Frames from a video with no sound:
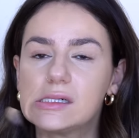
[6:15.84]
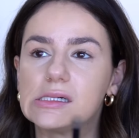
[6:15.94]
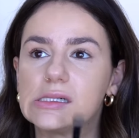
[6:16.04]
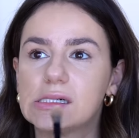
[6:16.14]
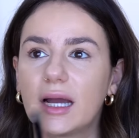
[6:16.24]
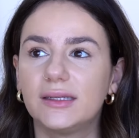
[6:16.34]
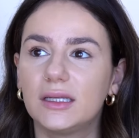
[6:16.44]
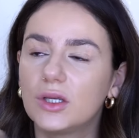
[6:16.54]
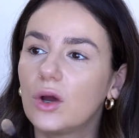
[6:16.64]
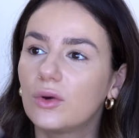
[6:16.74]
uh, I
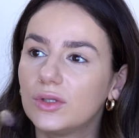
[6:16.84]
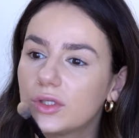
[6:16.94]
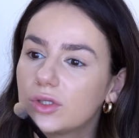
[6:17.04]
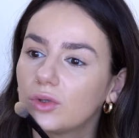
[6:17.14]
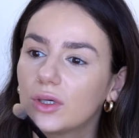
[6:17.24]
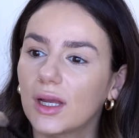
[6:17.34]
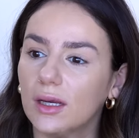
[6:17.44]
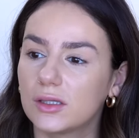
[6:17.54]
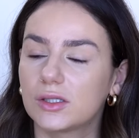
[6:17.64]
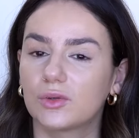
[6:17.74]
did go in store and
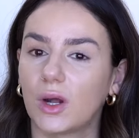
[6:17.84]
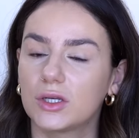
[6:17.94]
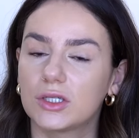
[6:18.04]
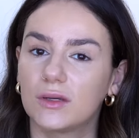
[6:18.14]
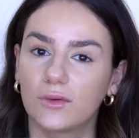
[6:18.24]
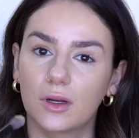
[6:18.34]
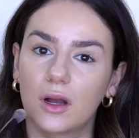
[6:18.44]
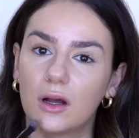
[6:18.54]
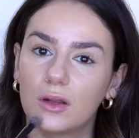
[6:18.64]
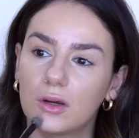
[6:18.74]
kind of swatch different
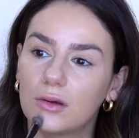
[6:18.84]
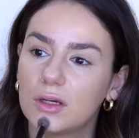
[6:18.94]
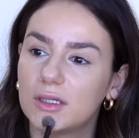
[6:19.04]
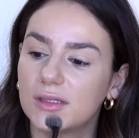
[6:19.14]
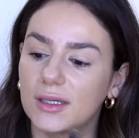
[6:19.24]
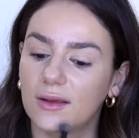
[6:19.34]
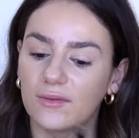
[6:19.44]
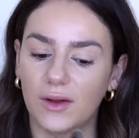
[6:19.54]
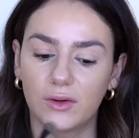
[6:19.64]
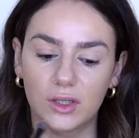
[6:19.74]
colors and I
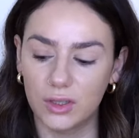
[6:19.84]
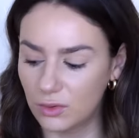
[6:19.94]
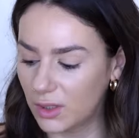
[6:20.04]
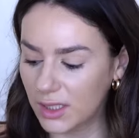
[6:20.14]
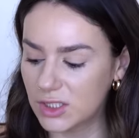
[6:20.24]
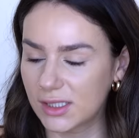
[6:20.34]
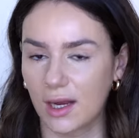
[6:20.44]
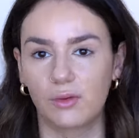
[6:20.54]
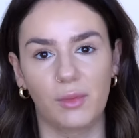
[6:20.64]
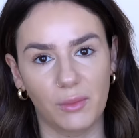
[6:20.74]
found a good one. I just
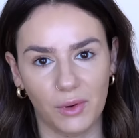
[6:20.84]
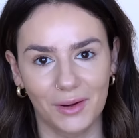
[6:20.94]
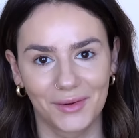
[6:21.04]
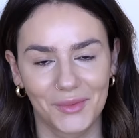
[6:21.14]
can't remember